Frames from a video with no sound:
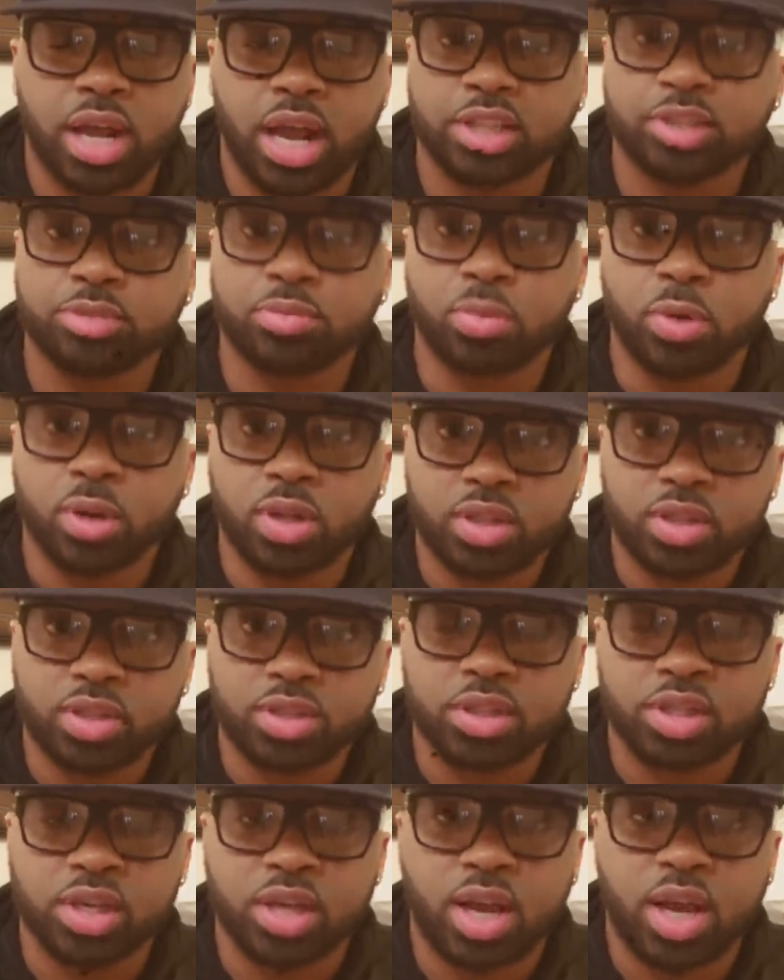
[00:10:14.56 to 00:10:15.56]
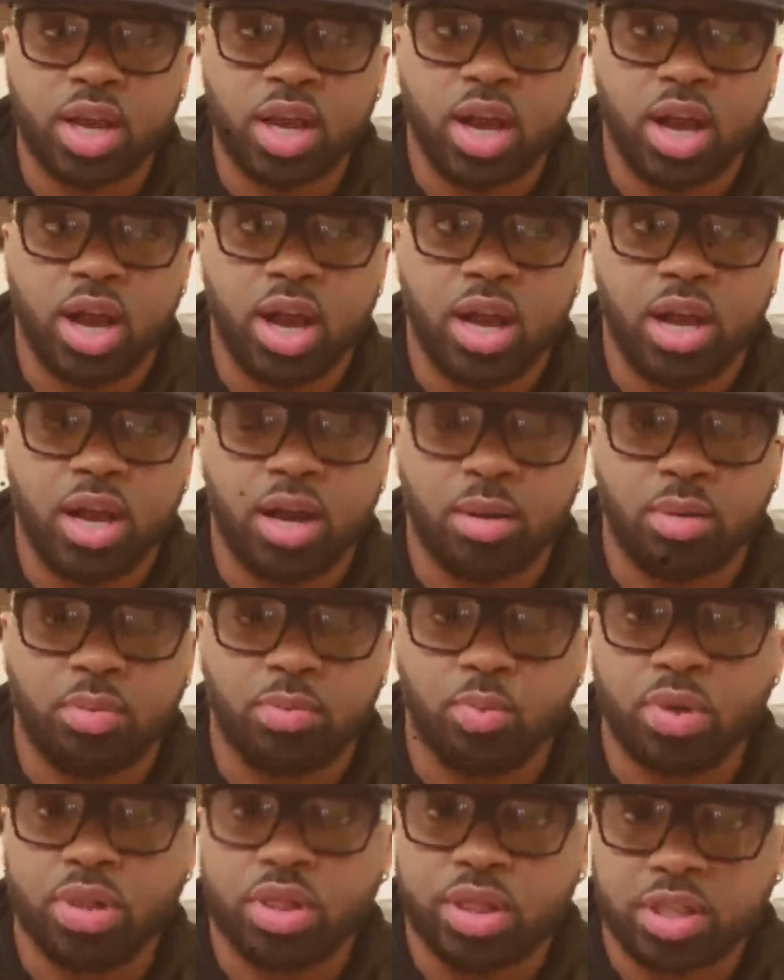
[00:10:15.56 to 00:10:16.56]
as brothers
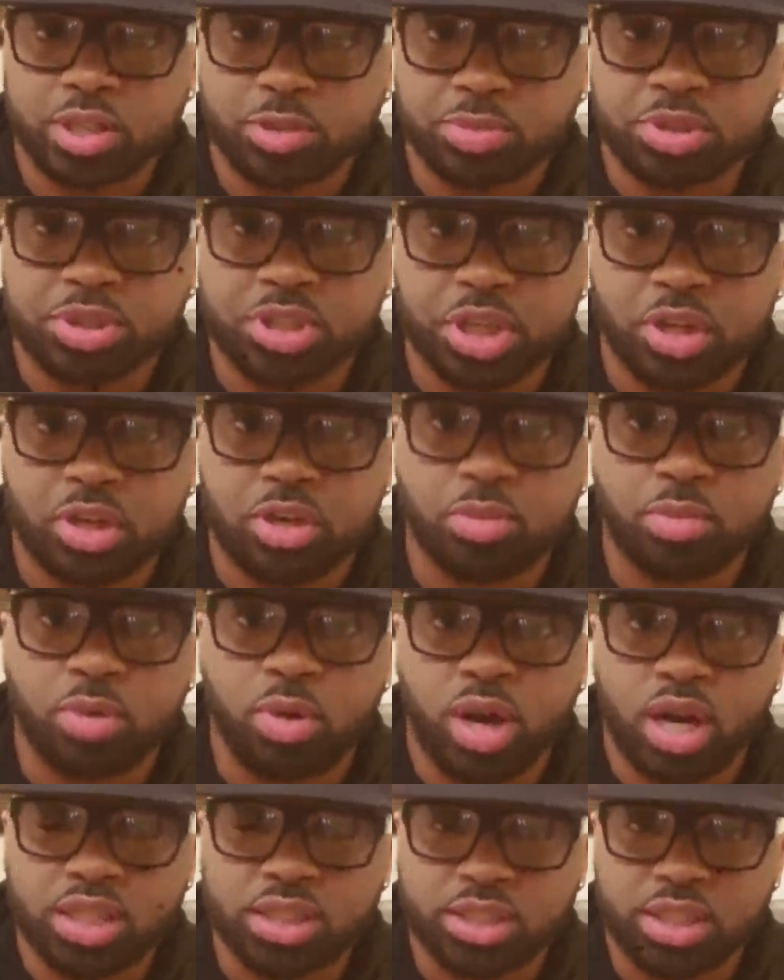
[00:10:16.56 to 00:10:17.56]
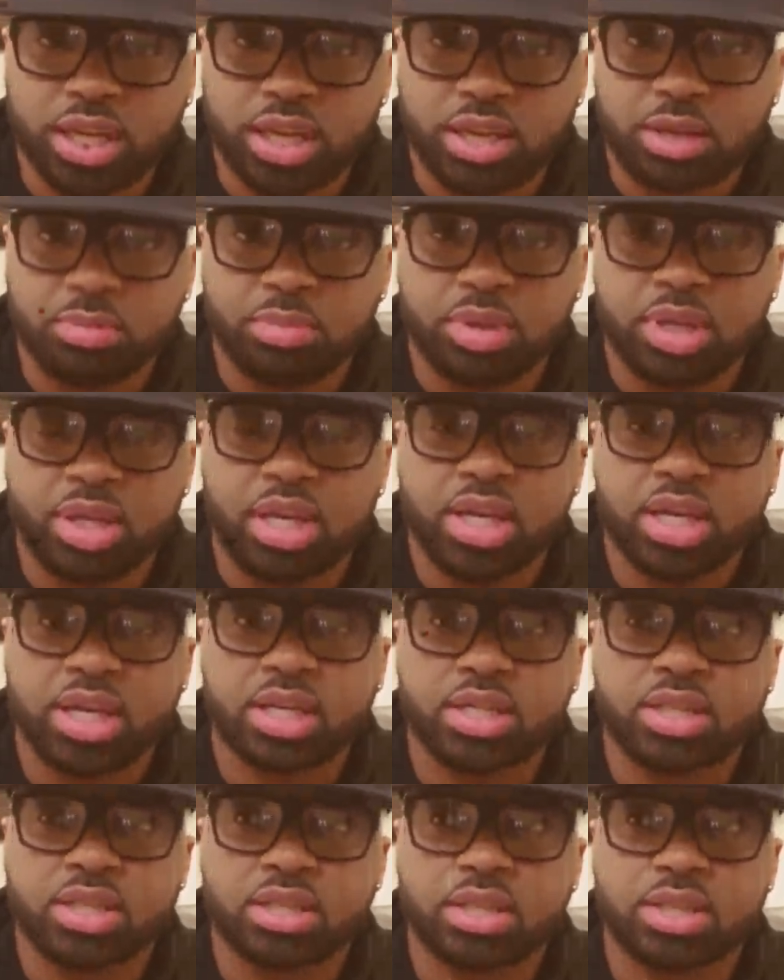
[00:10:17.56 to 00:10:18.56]
with this particular project,
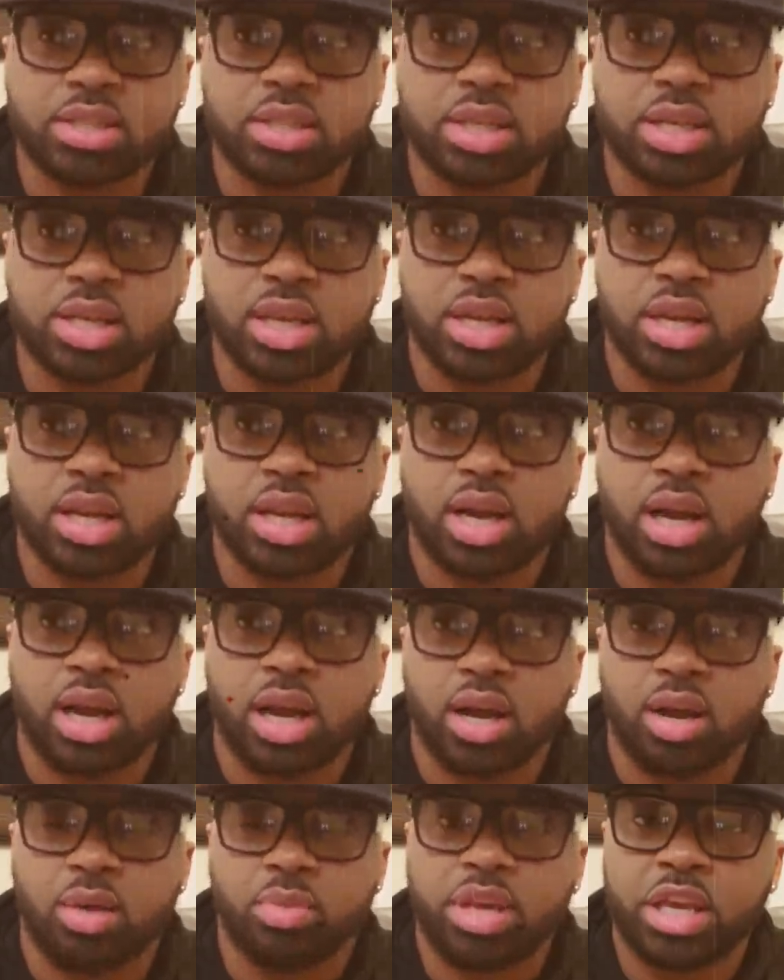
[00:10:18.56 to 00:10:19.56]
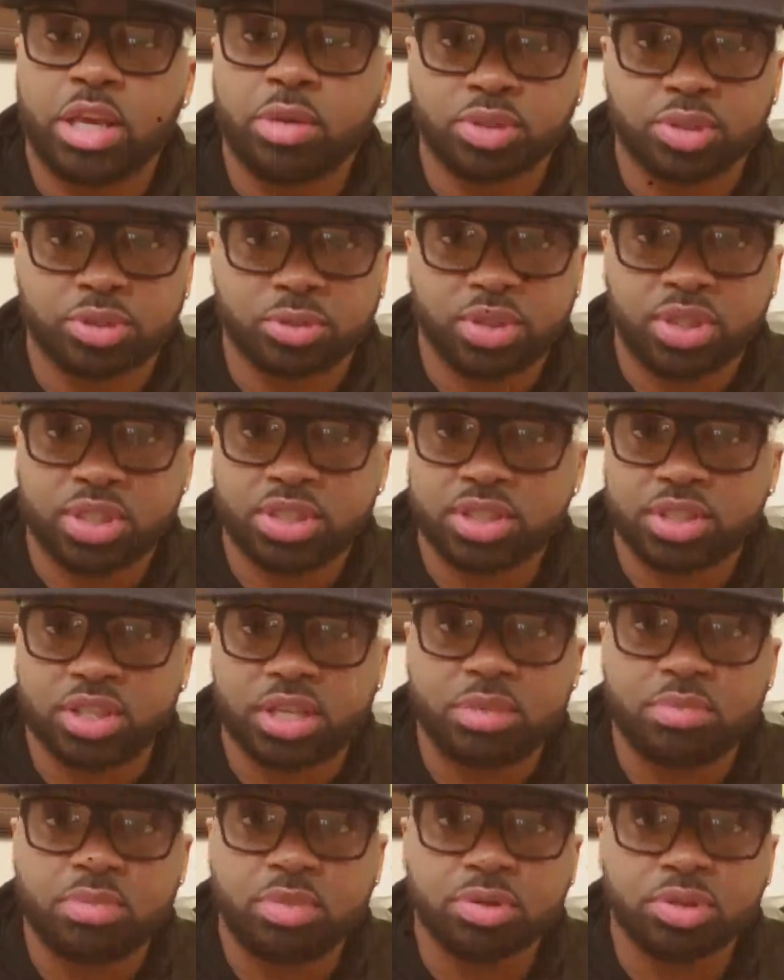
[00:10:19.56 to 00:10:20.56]
because He was doing his
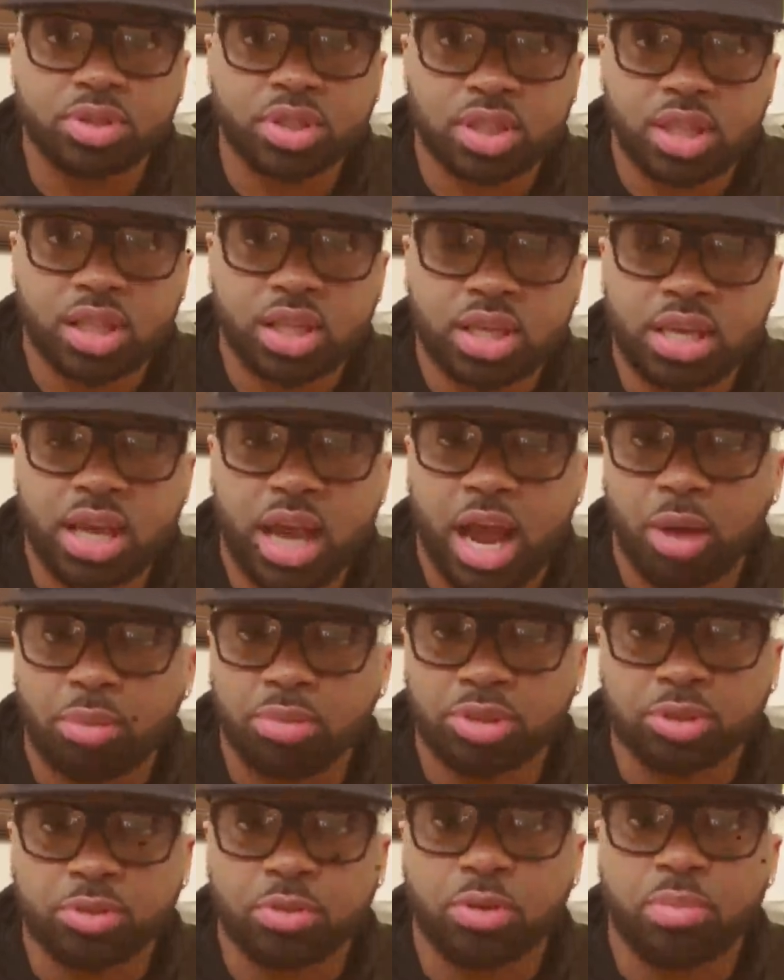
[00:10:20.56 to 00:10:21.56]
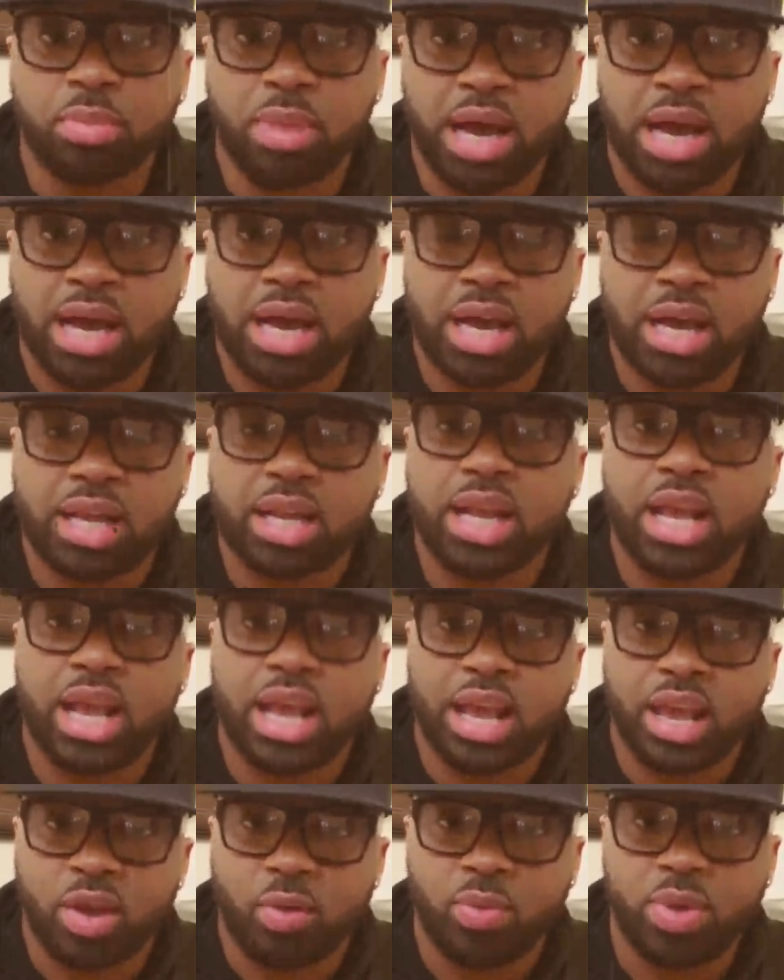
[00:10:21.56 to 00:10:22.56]
thing musically, I was doing mine,
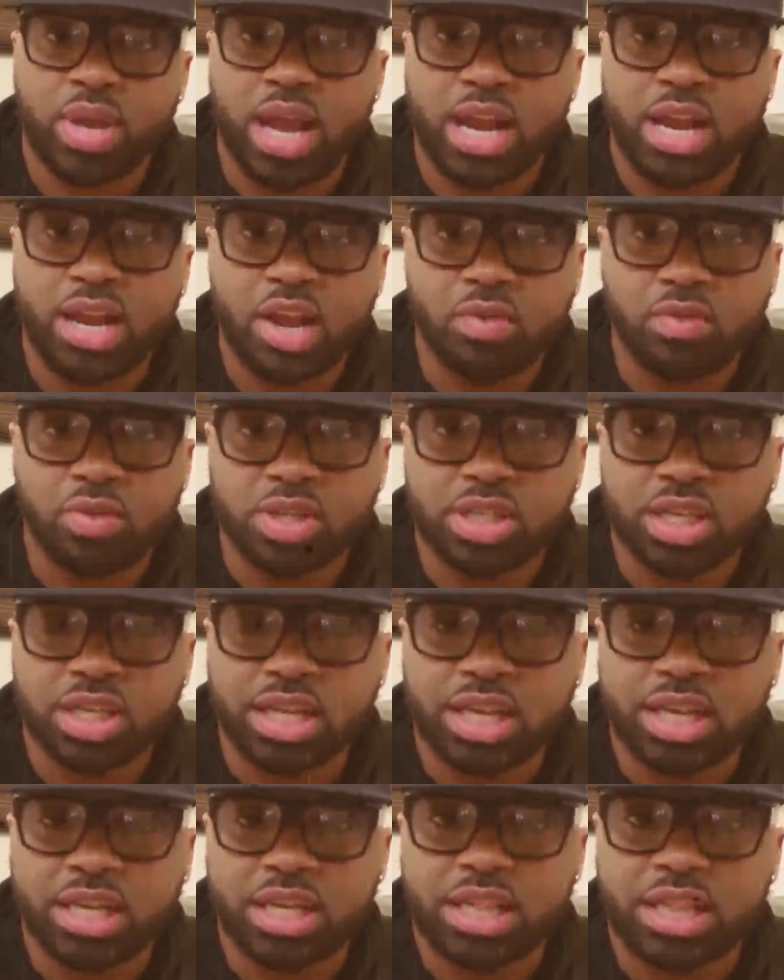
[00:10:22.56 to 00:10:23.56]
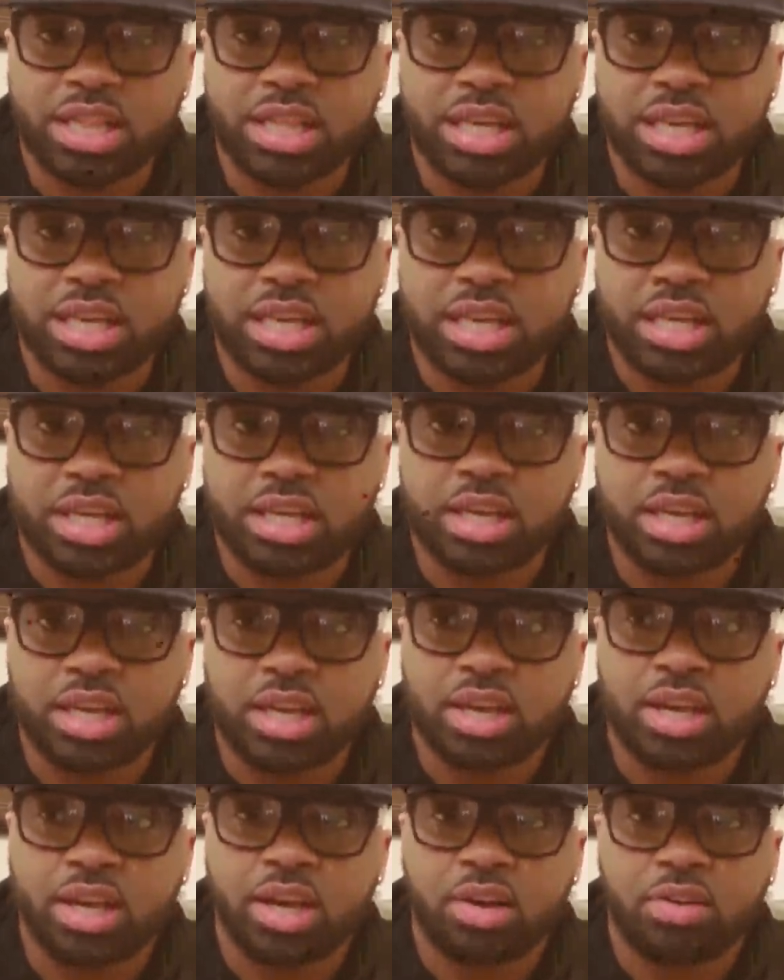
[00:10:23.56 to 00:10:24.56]
and we had never done anything
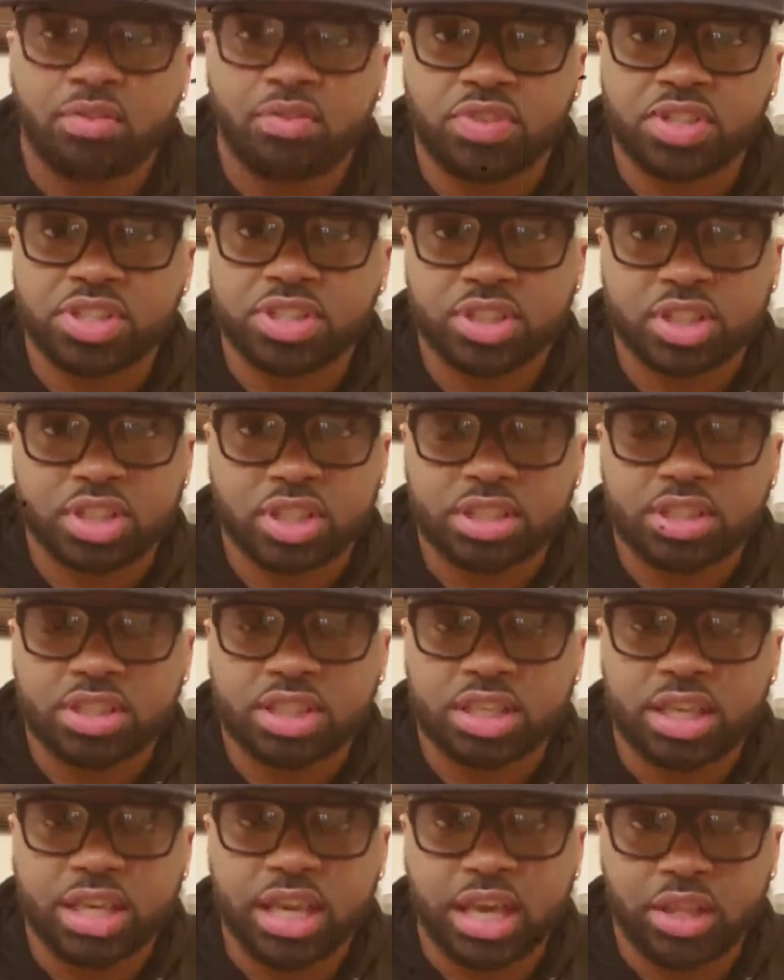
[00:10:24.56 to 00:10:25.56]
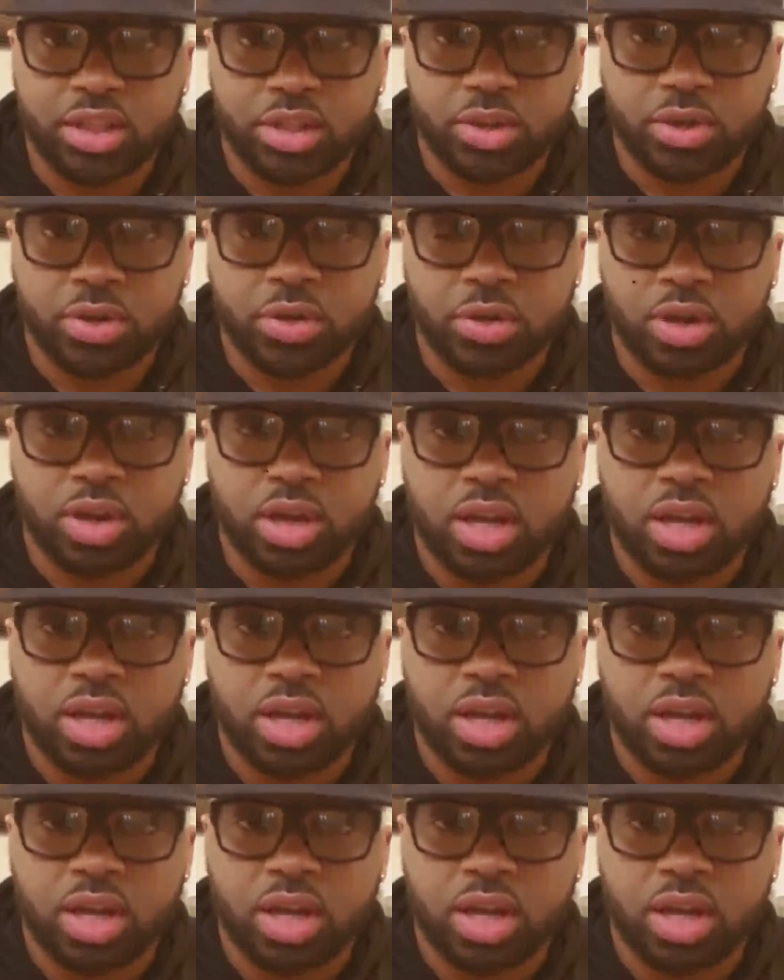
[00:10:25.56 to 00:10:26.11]
officially together.